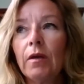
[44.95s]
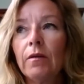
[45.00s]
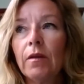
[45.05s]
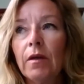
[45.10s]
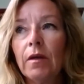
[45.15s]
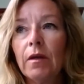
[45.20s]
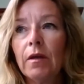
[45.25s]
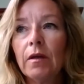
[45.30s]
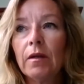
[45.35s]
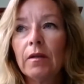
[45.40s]

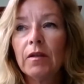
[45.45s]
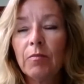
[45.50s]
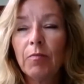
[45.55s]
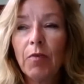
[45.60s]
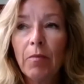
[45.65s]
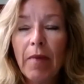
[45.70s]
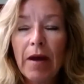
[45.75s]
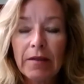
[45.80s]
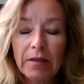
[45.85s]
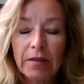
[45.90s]
the
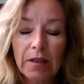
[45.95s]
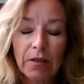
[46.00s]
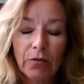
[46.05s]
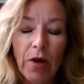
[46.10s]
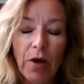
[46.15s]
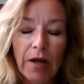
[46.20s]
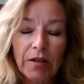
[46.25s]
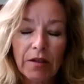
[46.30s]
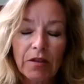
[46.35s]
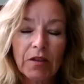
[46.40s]
diplomatic
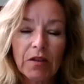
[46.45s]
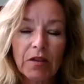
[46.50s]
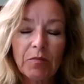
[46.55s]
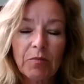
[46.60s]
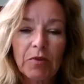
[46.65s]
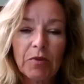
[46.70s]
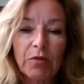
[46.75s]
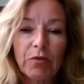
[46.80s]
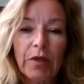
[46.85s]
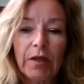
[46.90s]
crisis
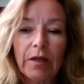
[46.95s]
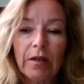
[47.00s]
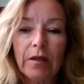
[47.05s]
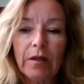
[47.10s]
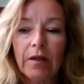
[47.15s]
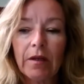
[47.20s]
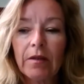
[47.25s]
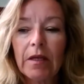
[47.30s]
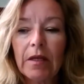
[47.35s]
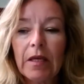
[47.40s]
between
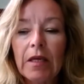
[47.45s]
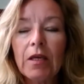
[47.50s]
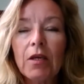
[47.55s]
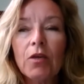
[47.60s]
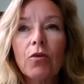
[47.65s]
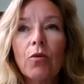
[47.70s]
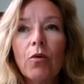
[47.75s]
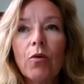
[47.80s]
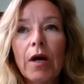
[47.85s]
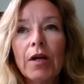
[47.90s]
the
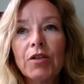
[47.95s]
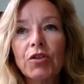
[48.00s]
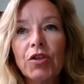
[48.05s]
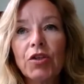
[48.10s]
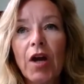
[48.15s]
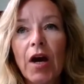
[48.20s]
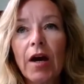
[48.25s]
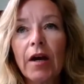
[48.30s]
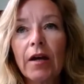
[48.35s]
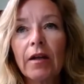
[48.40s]
EU and
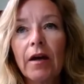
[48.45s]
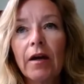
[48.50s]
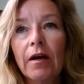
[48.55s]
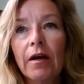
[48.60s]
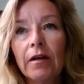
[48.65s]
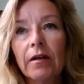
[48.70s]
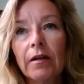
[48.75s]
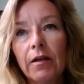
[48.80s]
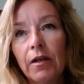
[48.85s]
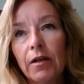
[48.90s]

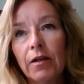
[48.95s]
China,